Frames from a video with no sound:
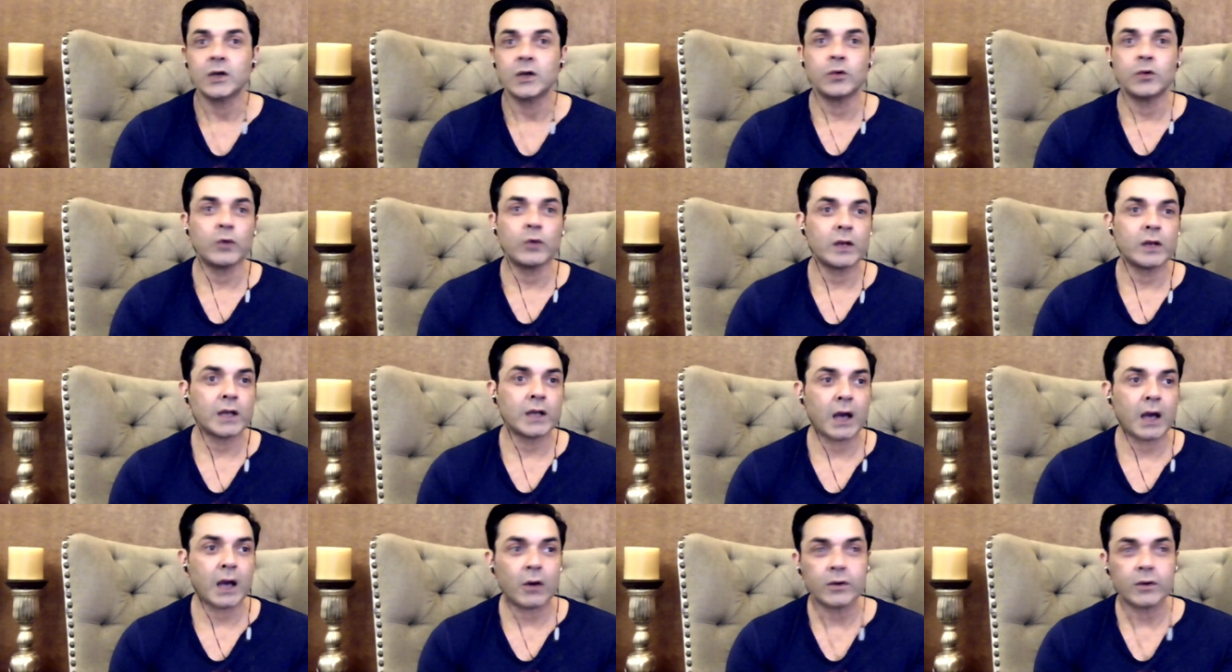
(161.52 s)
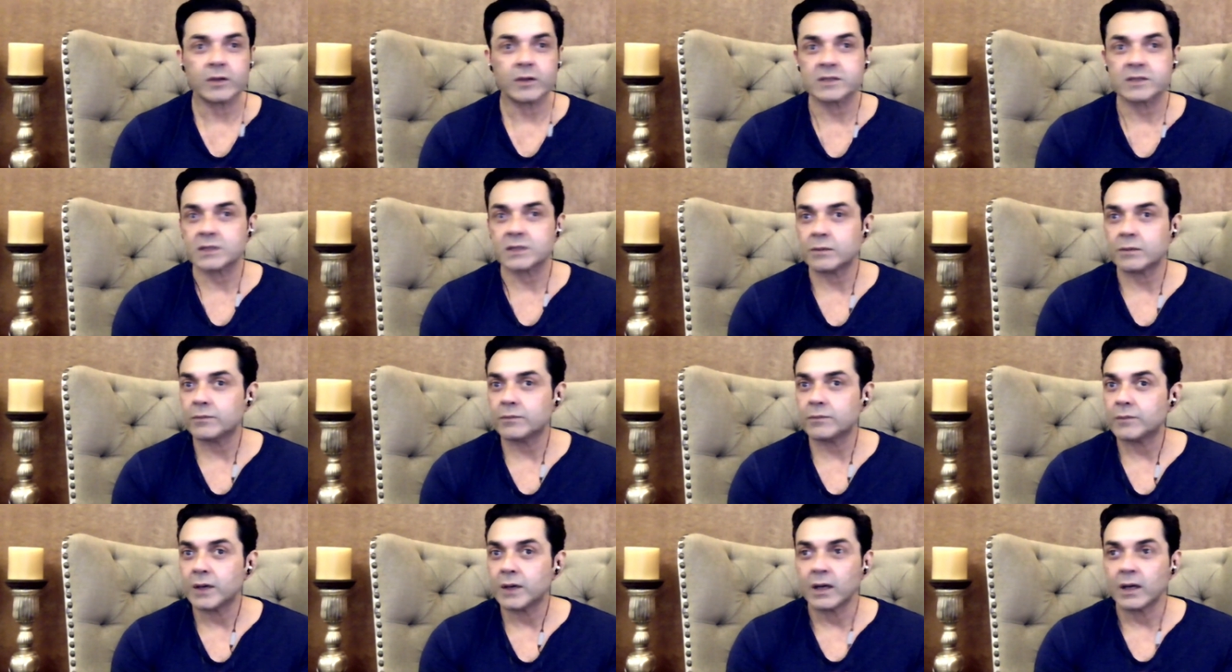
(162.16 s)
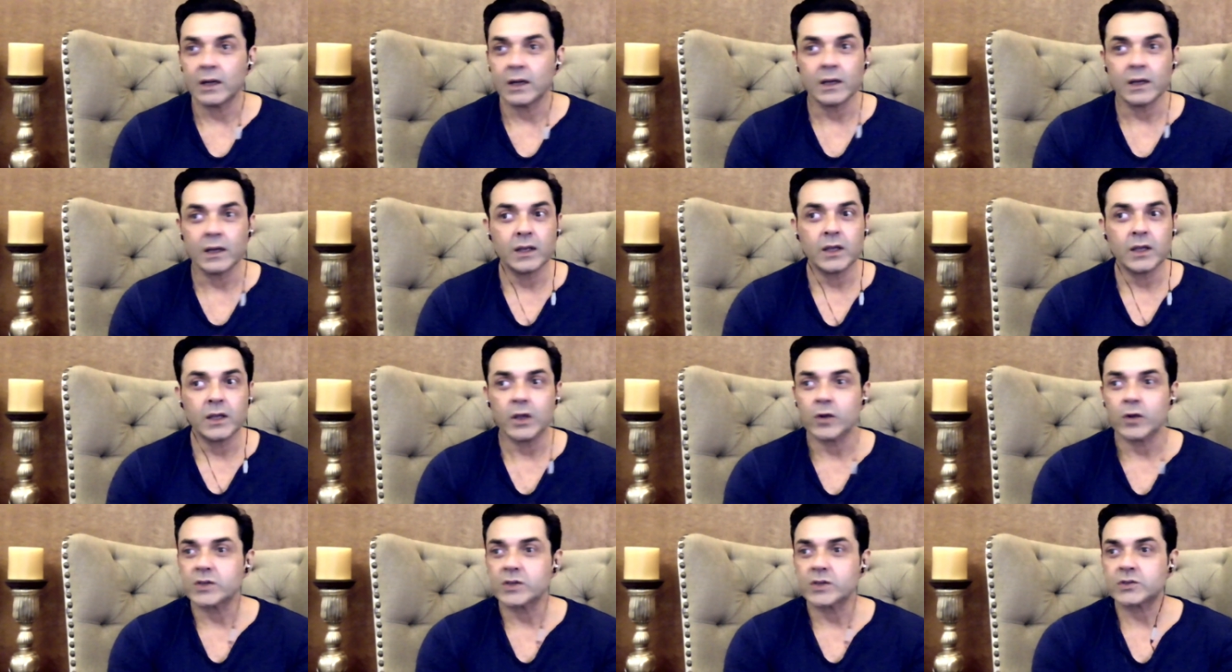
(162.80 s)
you encounter some
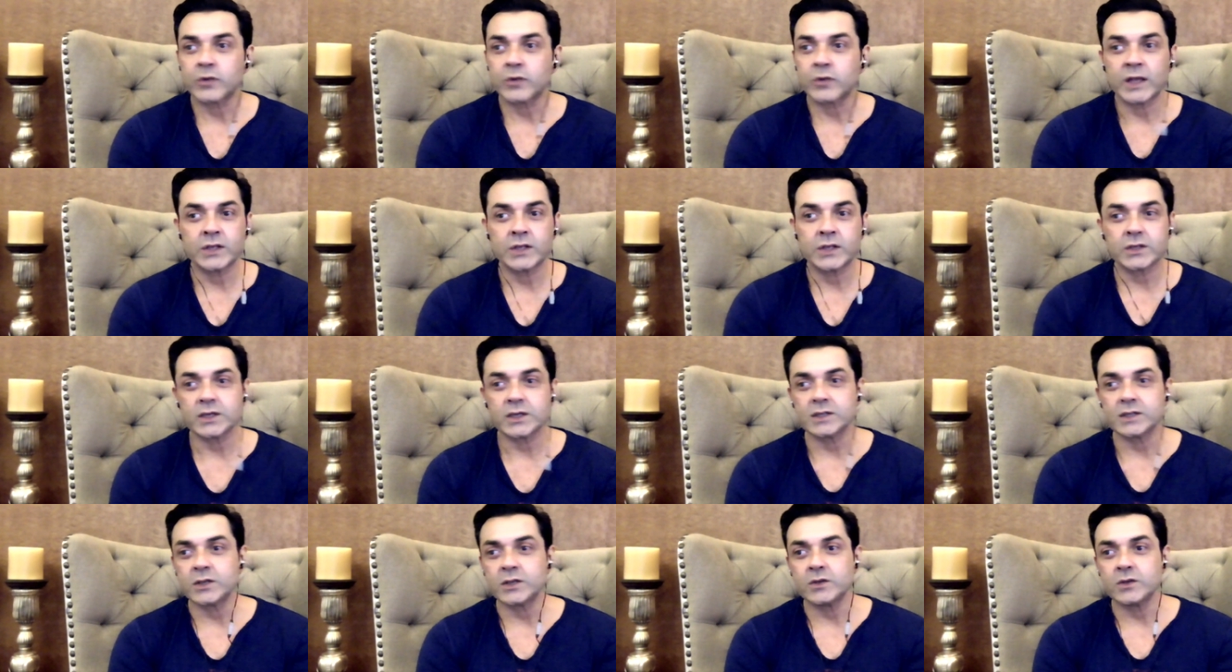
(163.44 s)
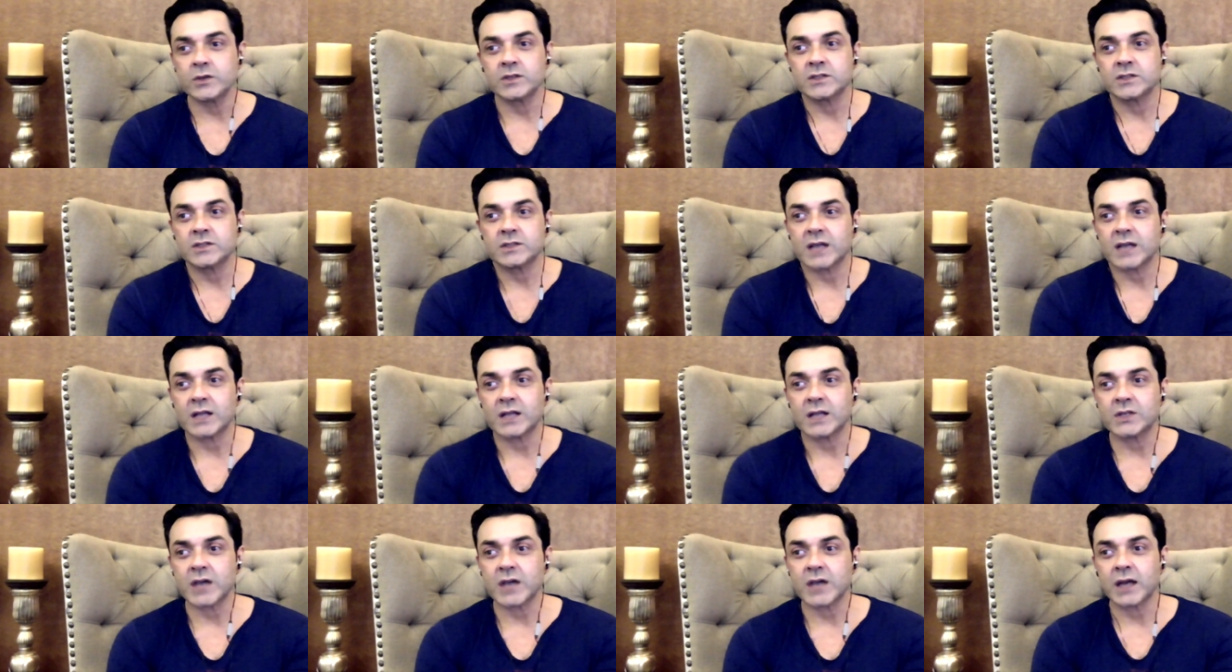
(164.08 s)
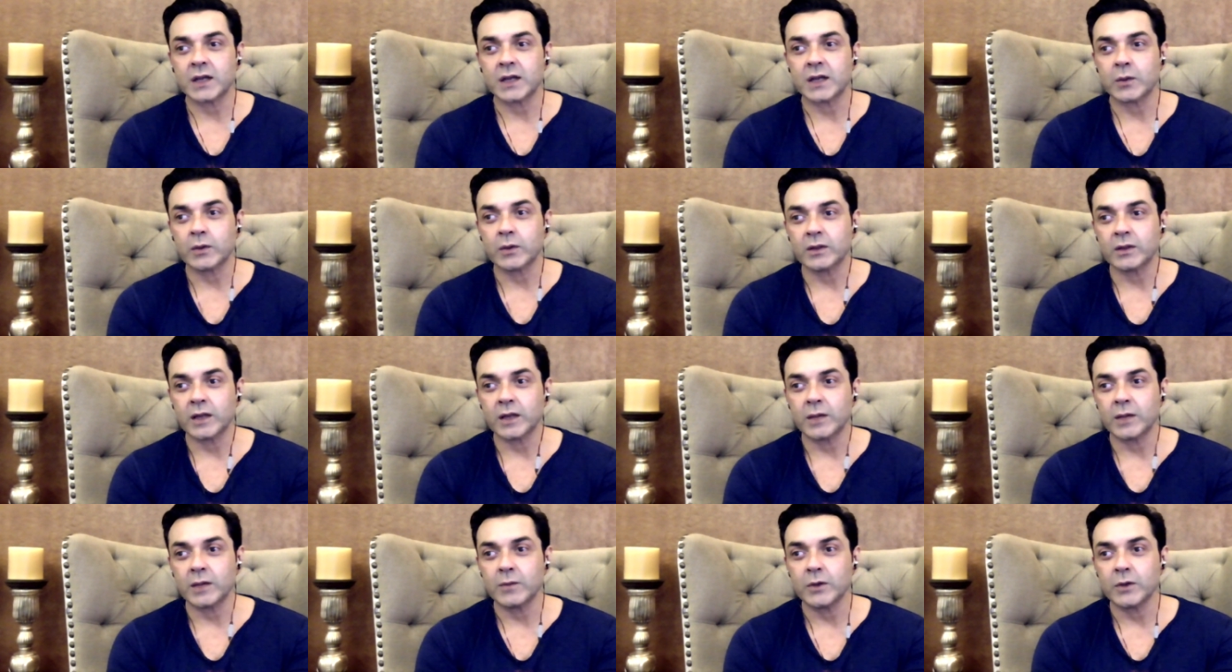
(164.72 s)
you know strangers and you start chatting with
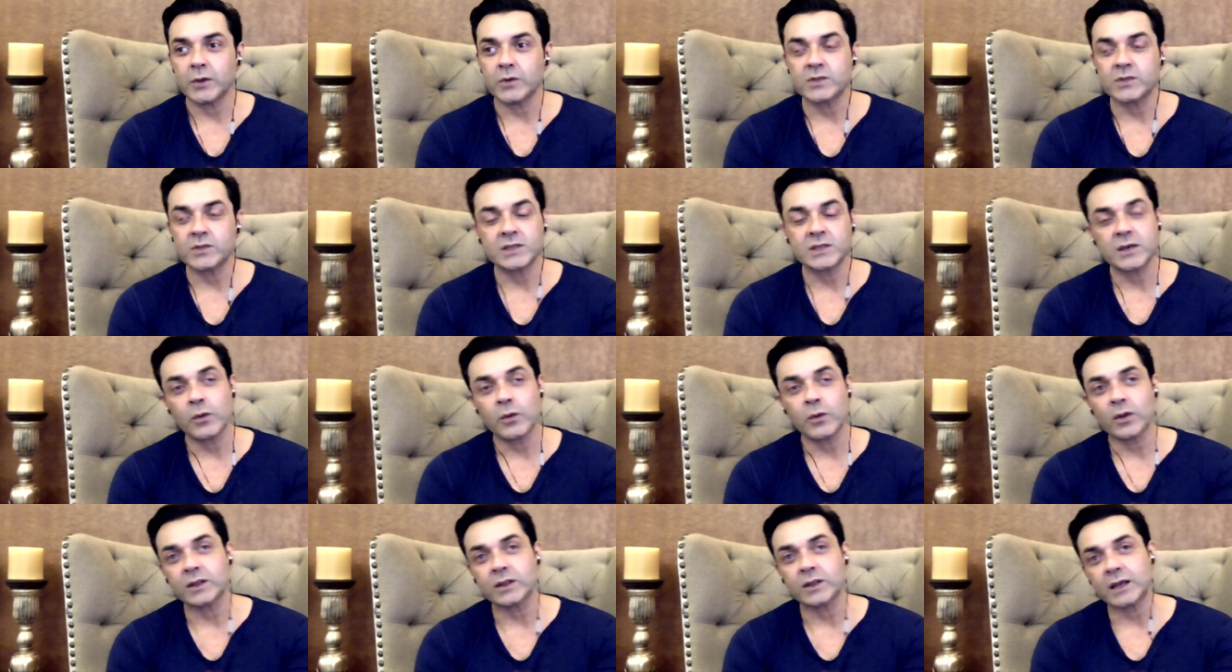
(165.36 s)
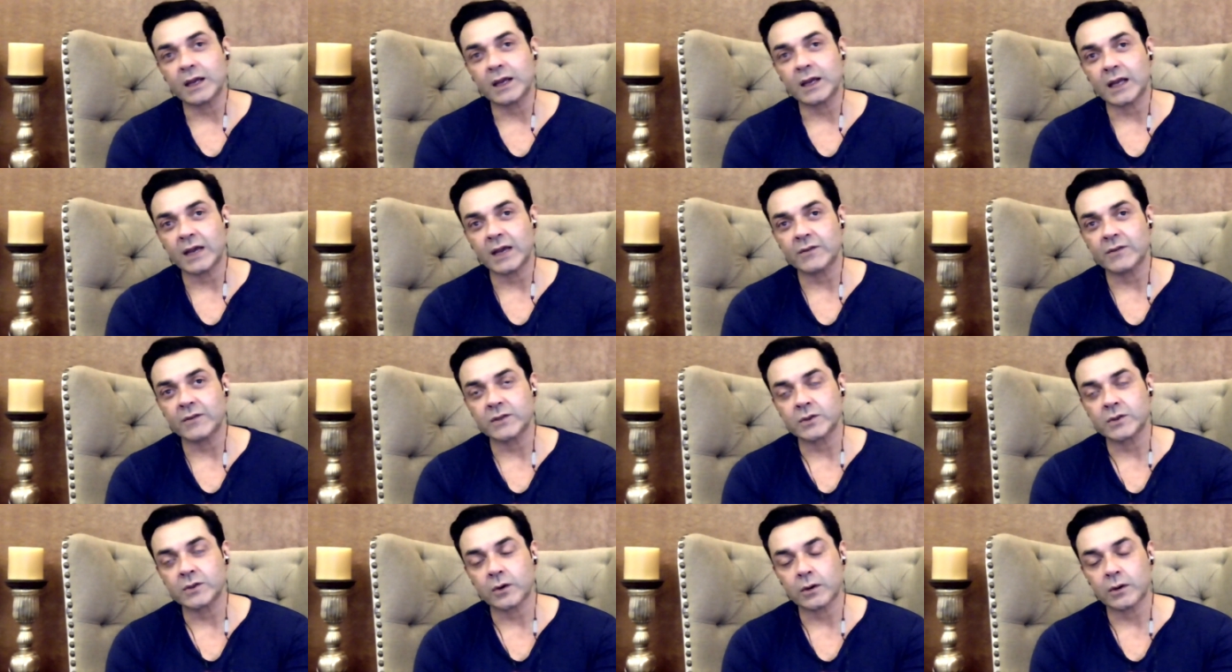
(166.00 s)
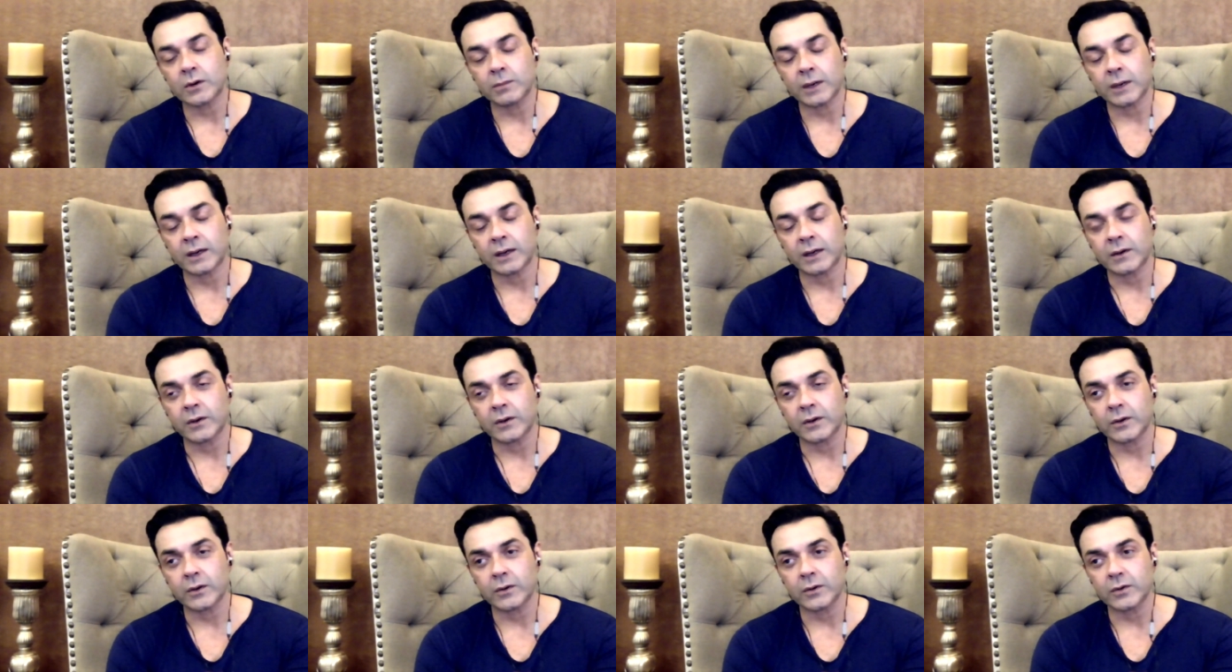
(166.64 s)
them and you see what their lives is all
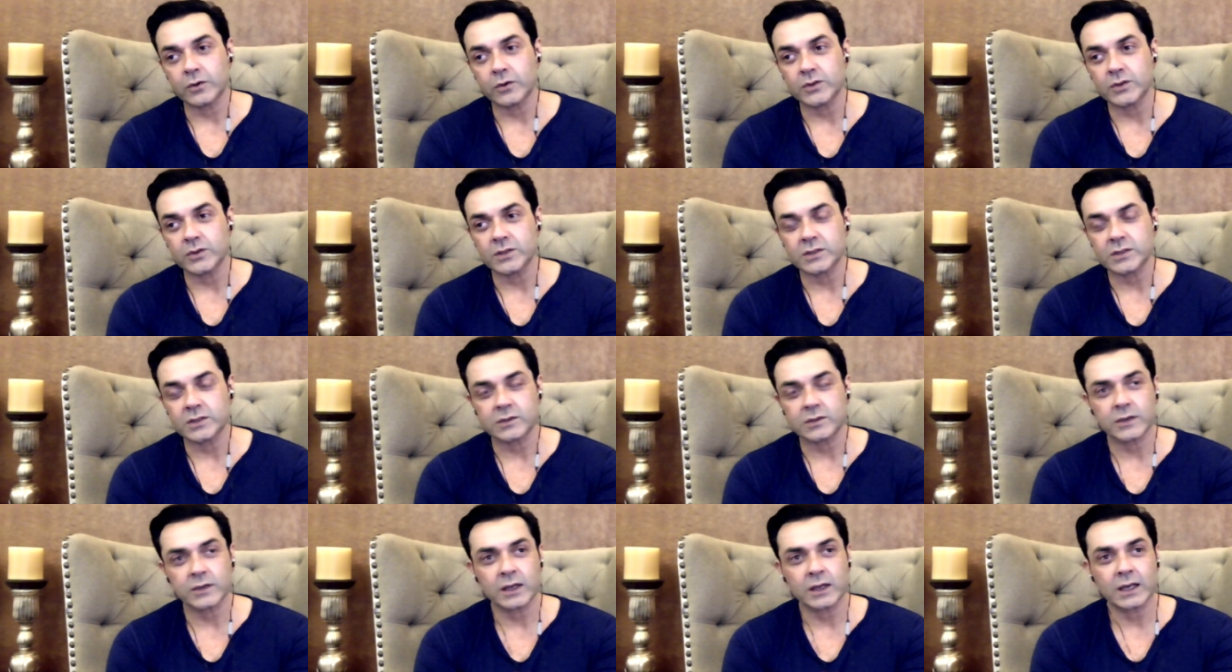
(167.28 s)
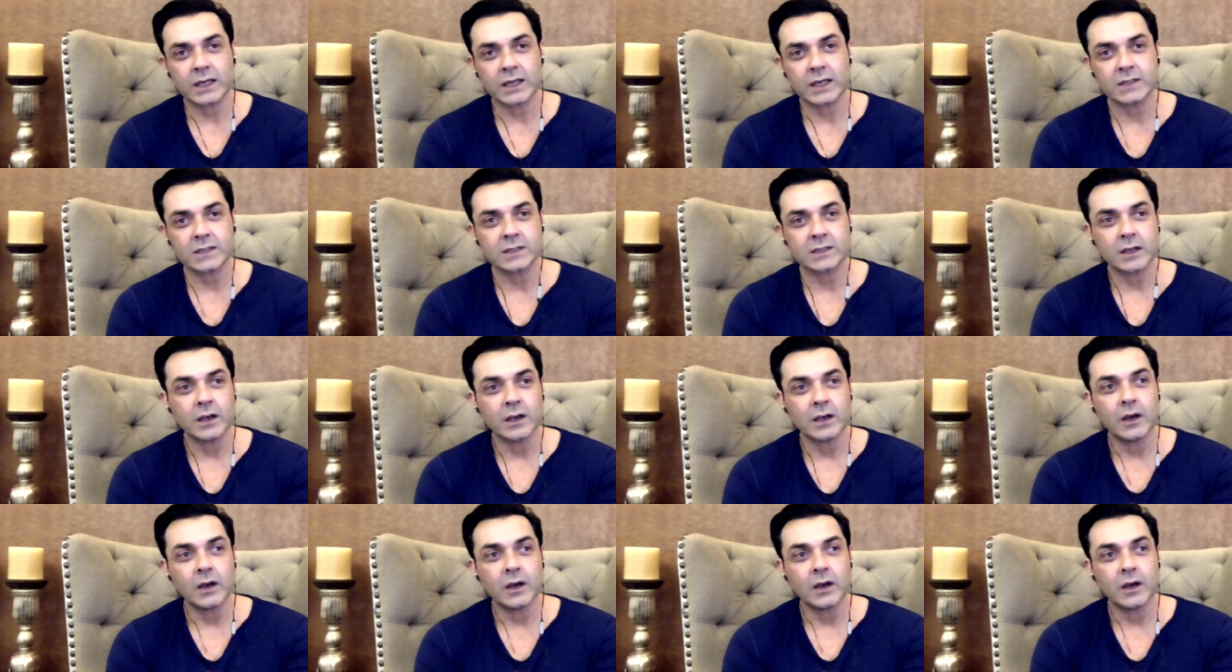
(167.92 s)
about you know you just realize